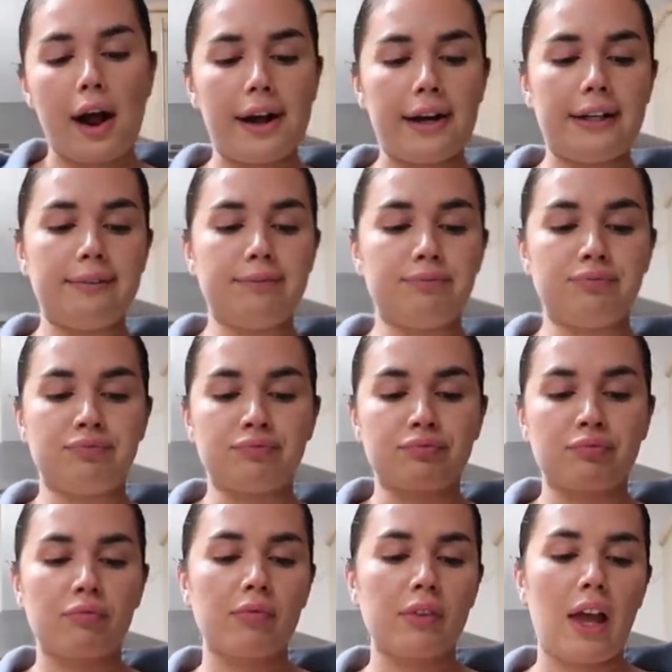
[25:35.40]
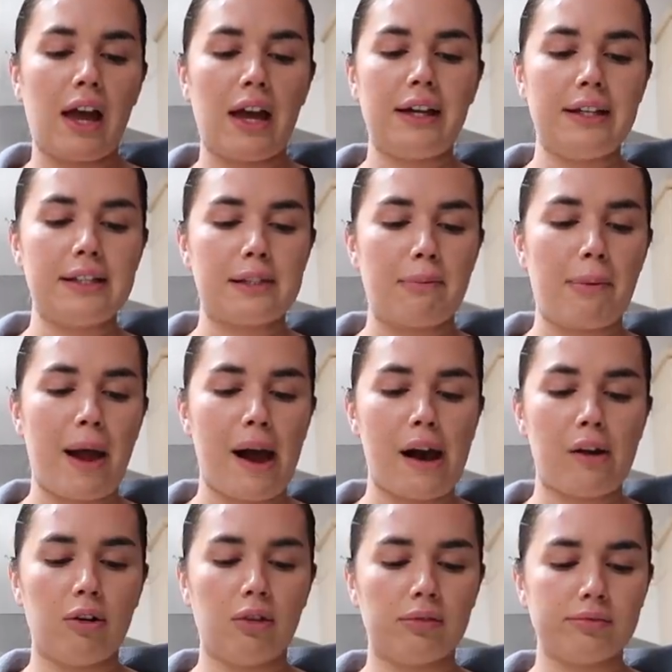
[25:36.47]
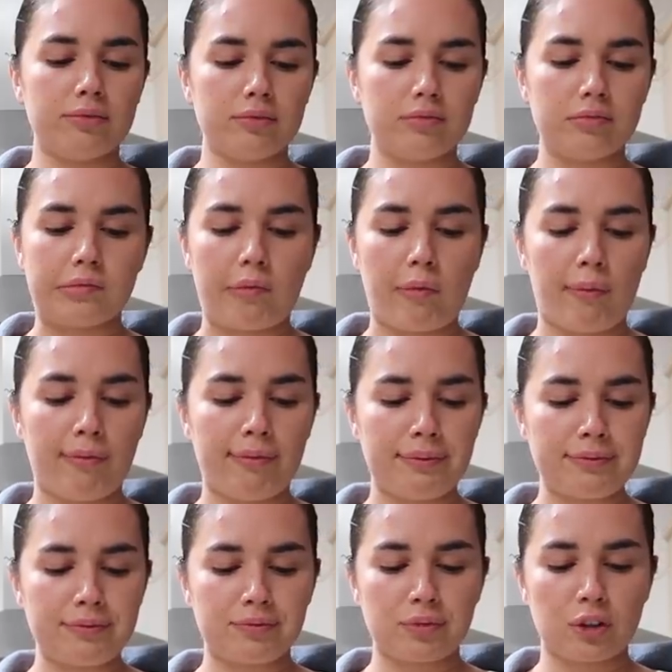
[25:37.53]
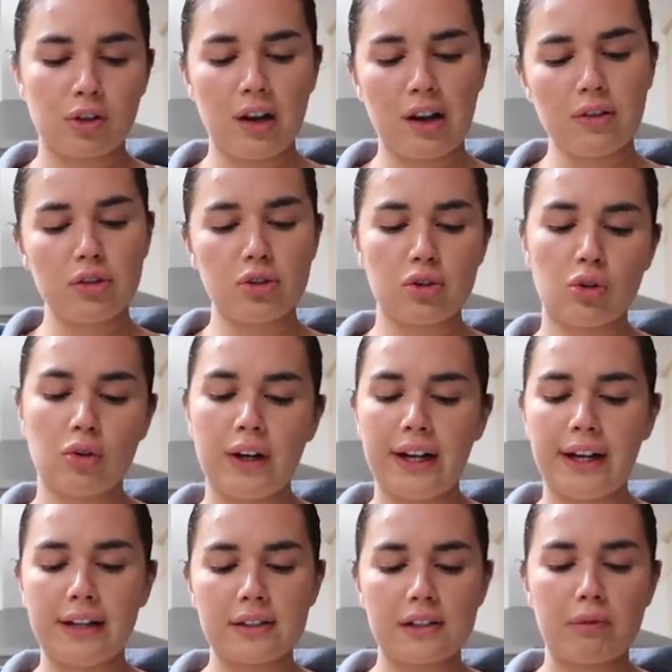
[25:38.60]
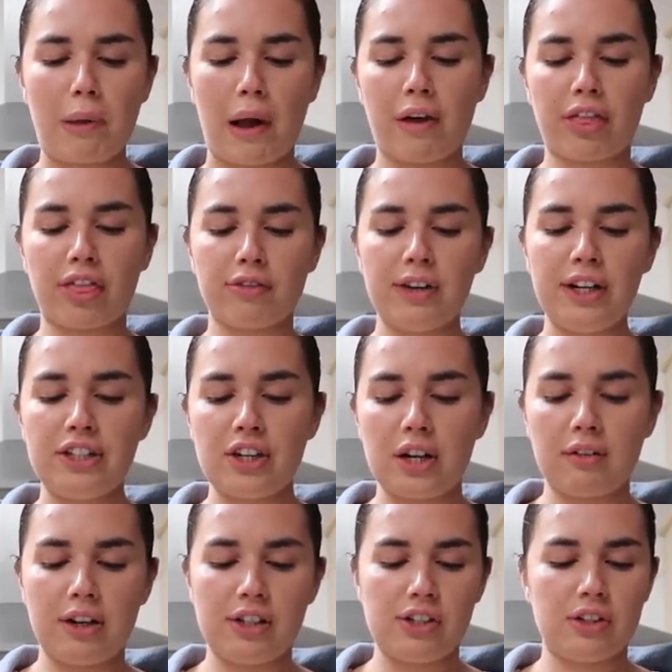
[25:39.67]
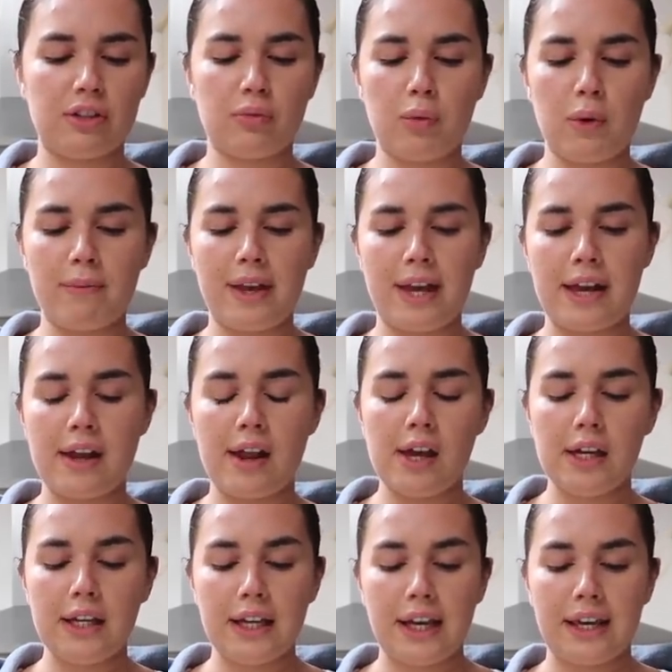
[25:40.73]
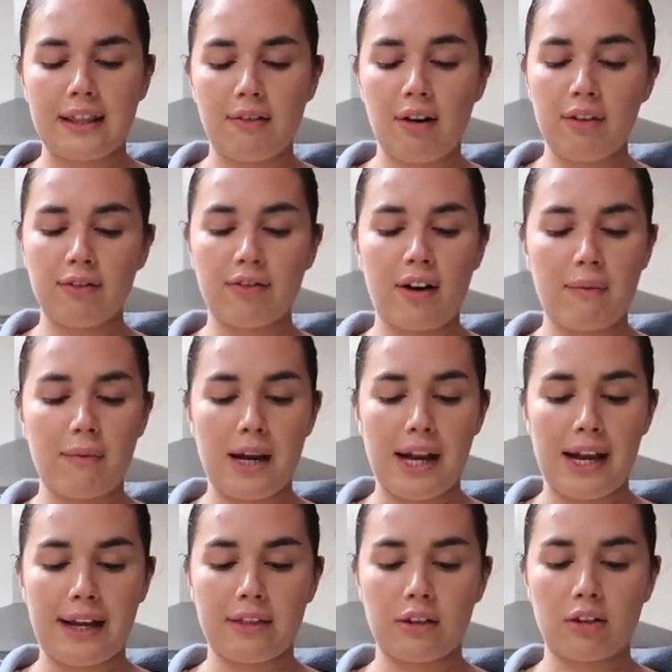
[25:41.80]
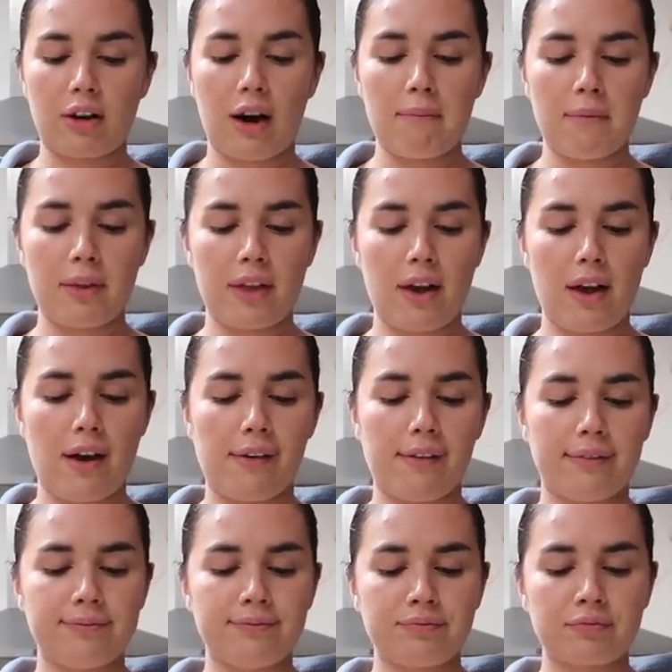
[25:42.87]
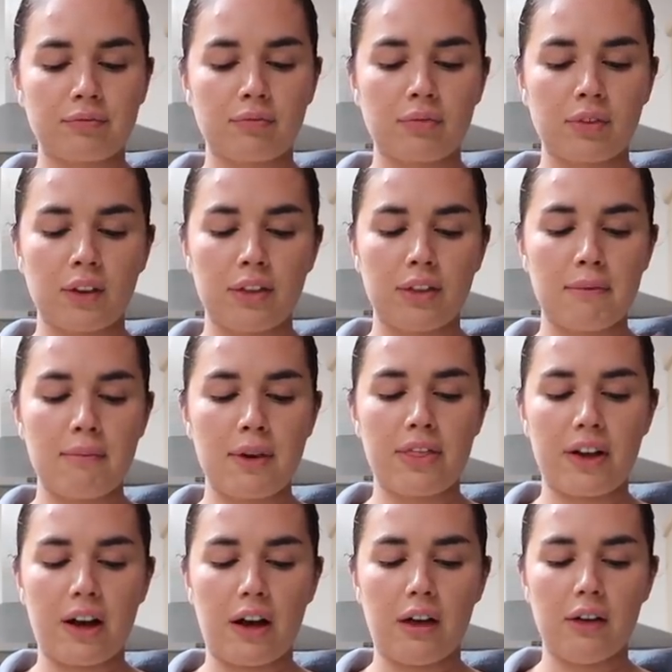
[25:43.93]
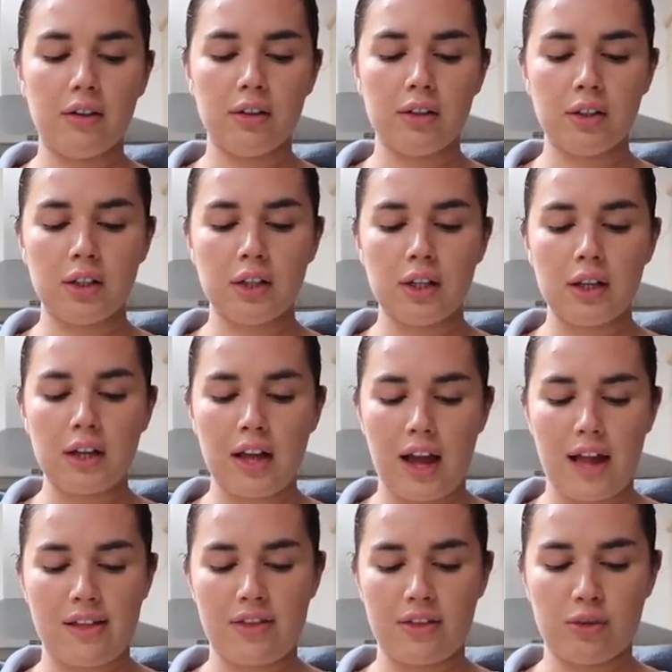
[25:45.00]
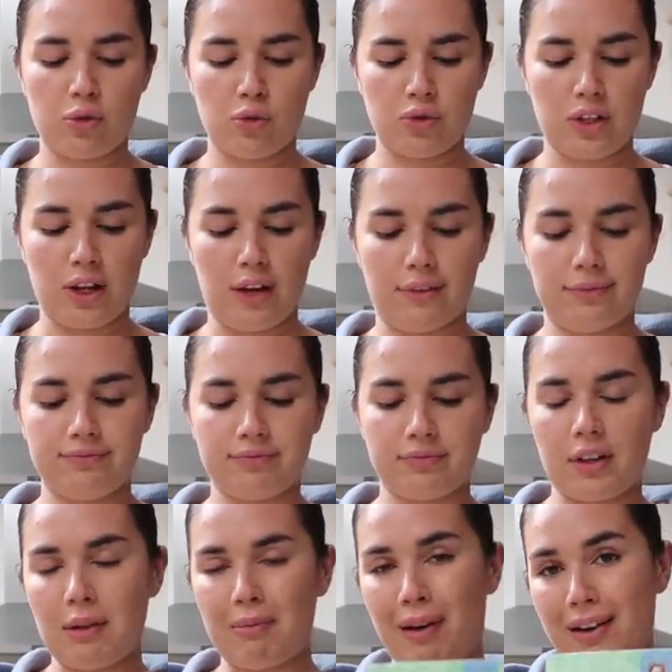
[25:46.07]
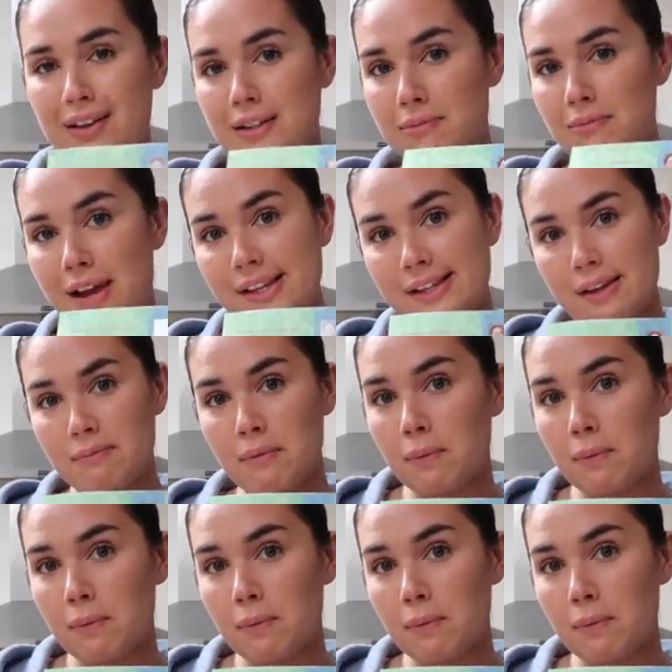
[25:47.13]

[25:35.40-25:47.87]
And it's about, throughout the story, it's about three generations of women in their own family. The grandmother, the mother, and then the daughter. And apparently it's amazing.